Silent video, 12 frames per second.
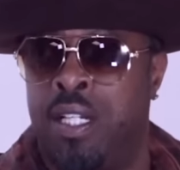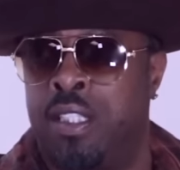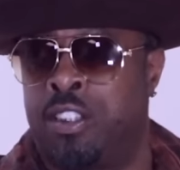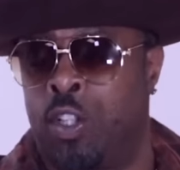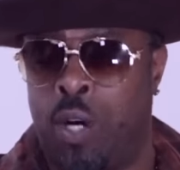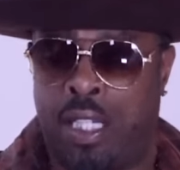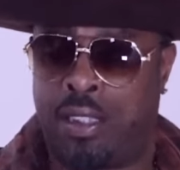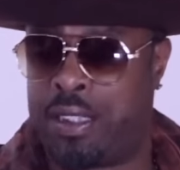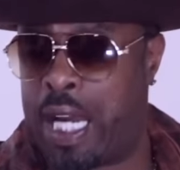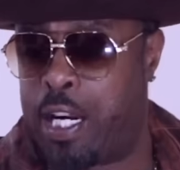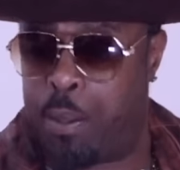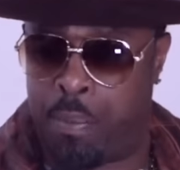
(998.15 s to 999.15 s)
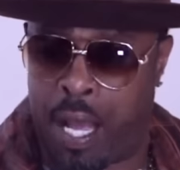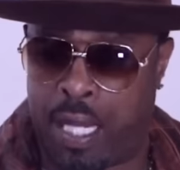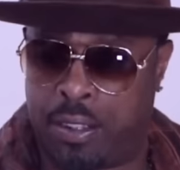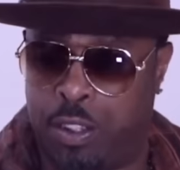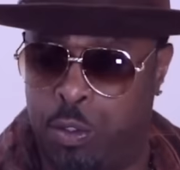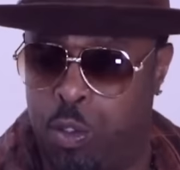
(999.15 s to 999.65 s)
So I shot it
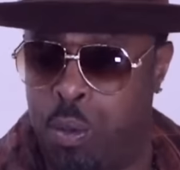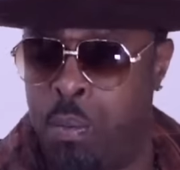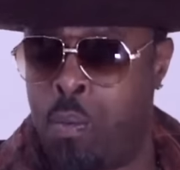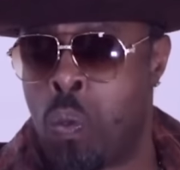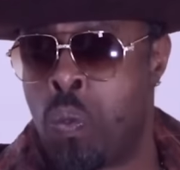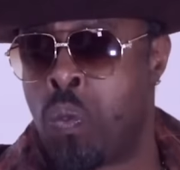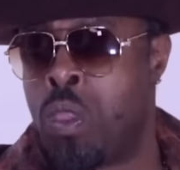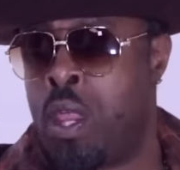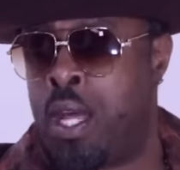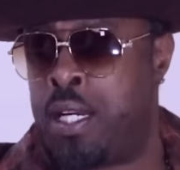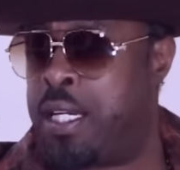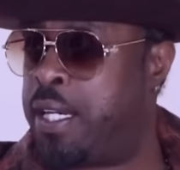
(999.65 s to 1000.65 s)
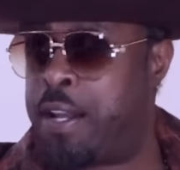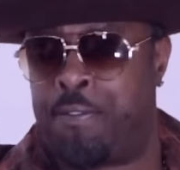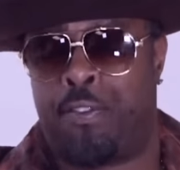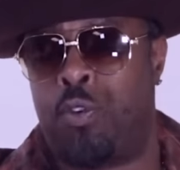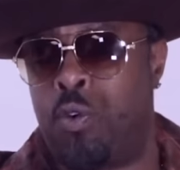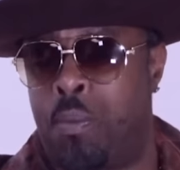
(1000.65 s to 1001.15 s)
back to him and then they
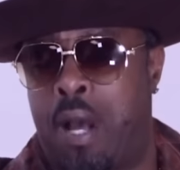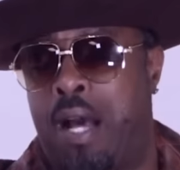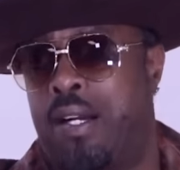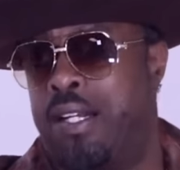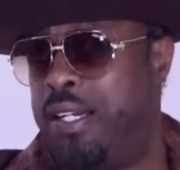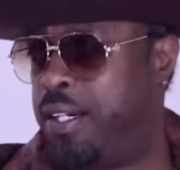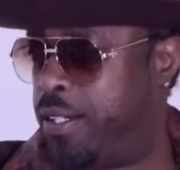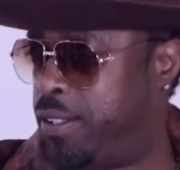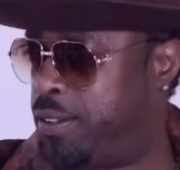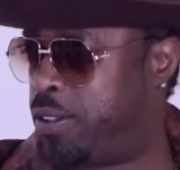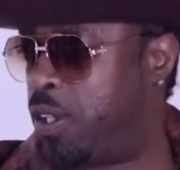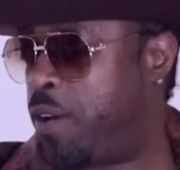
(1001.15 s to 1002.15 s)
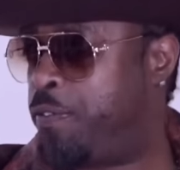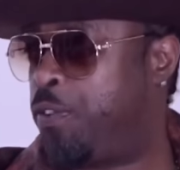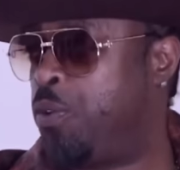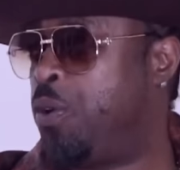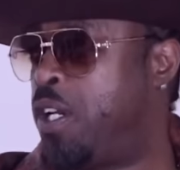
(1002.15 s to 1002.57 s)
flew him out here. So they oh, flew wow.